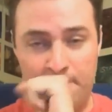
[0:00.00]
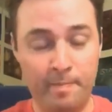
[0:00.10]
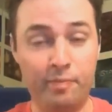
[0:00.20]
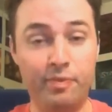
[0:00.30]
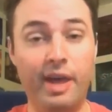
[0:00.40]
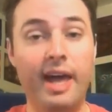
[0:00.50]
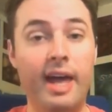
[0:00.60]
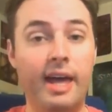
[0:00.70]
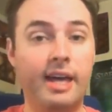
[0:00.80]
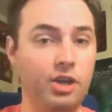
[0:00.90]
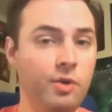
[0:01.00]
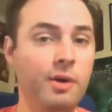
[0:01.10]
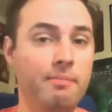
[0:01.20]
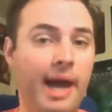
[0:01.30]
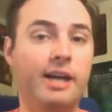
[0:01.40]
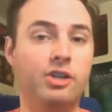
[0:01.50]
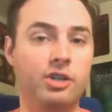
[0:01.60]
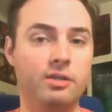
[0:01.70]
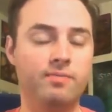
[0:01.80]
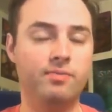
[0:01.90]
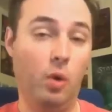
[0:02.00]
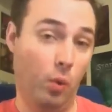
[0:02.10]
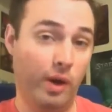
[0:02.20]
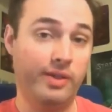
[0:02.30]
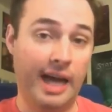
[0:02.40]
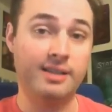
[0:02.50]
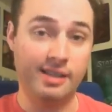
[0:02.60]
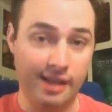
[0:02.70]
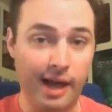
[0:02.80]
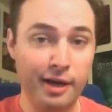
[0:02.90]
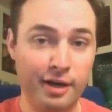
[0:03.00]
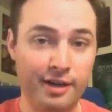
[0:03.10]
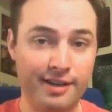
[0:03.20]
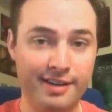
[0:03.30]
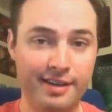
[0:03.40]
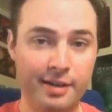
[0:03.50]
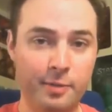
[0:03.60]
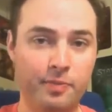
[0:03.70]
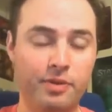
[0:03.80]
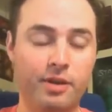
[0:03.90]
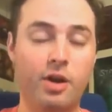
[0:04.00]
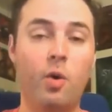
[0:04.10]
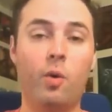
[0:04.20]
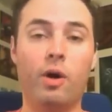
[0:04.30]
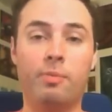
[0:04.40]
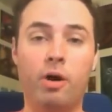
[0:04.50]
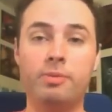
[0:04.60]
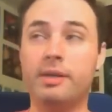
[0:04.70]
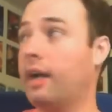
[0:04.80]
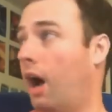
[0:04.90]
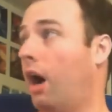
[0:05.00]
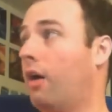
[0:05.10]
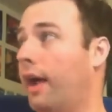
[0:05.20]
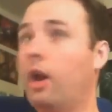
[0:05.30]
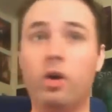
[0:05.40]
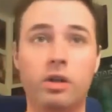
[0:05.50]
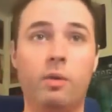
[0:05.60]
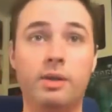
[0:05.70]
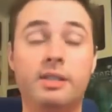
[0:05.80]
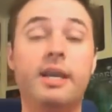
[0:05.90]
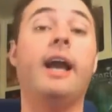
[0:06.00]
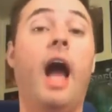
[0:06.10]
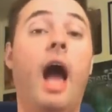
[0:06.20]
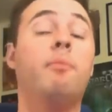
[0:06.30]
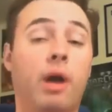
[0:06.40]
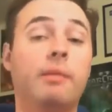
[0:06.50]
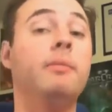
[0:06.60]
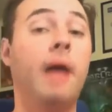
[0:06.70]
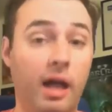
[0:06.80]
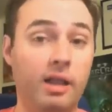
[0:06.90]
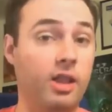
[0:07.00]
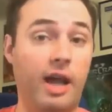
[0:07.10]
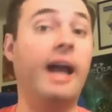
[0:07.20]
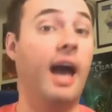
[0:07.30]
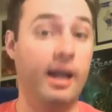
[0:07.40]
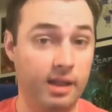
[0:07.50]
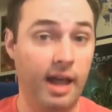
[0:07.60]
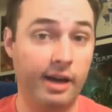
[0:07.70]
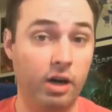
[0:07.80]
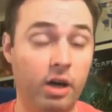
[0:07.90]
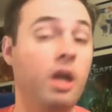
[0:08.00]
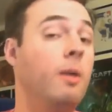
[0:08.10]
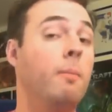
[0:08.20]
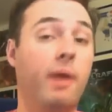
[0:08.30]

Can you imagine what that's like? Where a probe's like, "All right, hold on one sec. I pro- uh, I got a lighter.